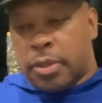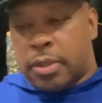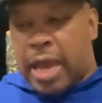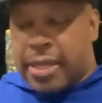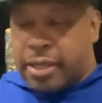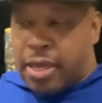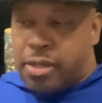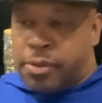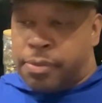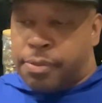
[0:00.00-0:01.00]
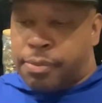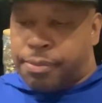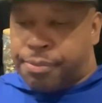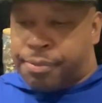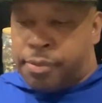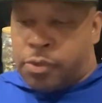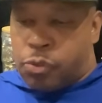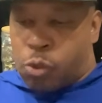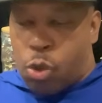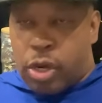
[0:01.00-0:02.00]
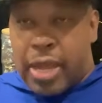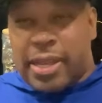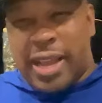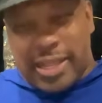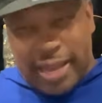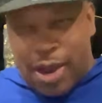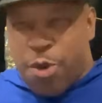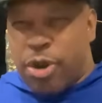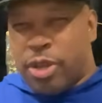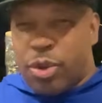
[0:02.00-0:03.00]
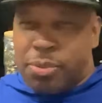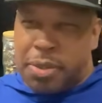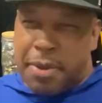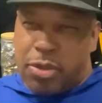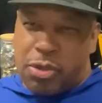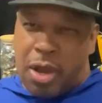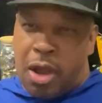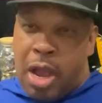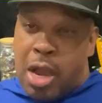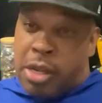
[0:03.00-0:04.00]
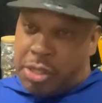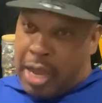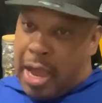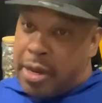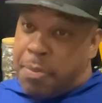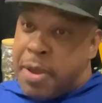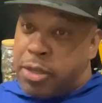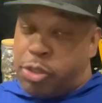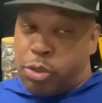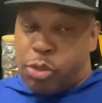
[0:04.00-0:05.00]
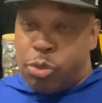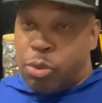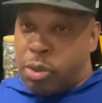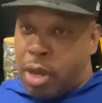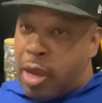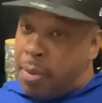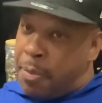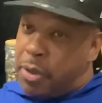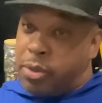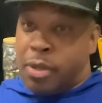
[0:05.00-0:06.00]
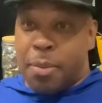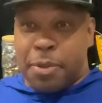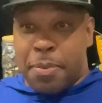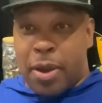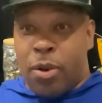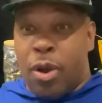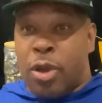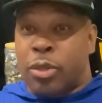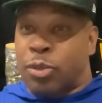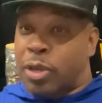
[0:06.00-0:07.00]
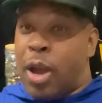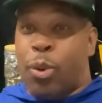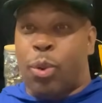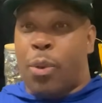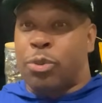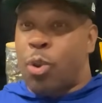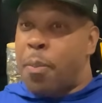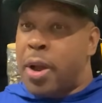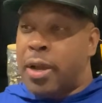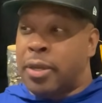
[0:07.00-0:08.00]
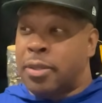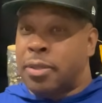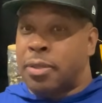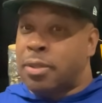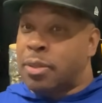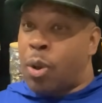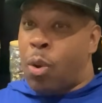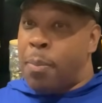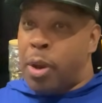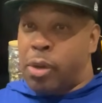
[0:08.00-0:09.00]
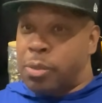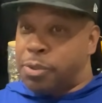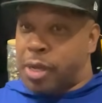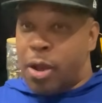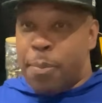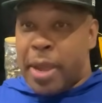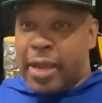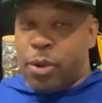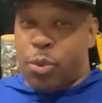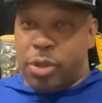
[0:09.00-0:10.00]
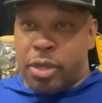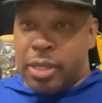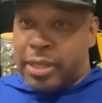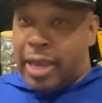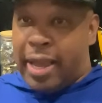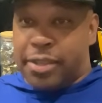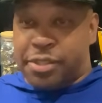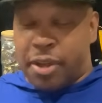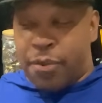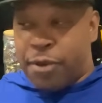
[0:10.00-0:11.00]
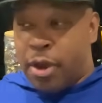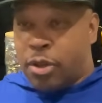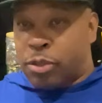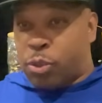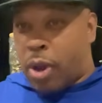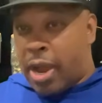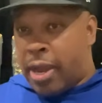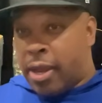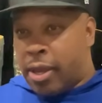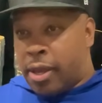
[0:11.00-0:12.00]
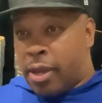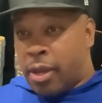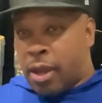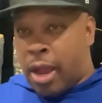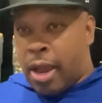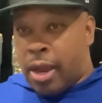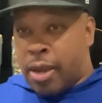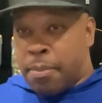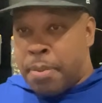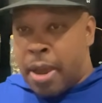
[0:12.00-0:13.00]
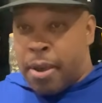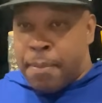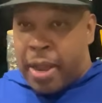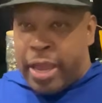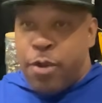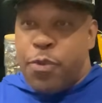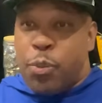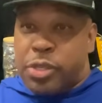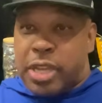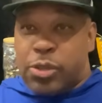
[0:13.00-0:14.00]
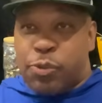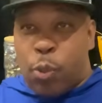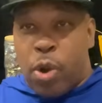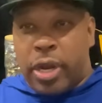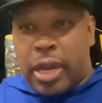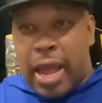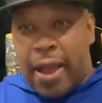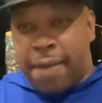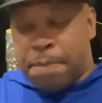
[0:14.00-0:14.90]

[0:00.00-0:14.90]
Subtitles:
got there, got there early, you know what I'm talking about? So, I had to make sure too, you know what I'm talking about? So y'all know I was on my Uptown Magnolia Dig stuff. So my interview was scheduled for 1:00.